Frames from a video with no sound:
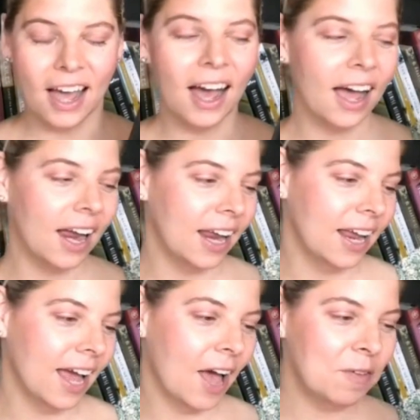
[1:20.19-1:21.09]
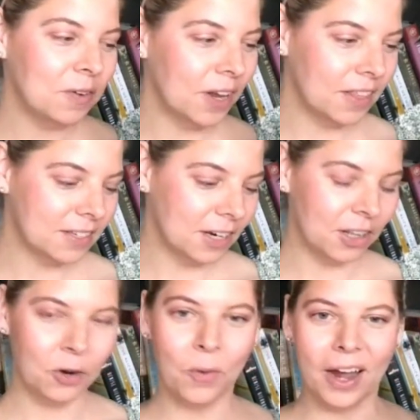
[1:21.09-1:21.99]
I haven't read this in
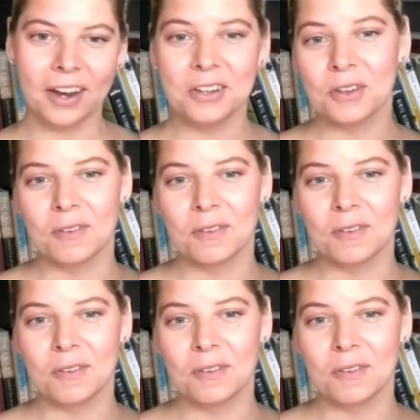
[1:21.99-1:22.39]
a little while,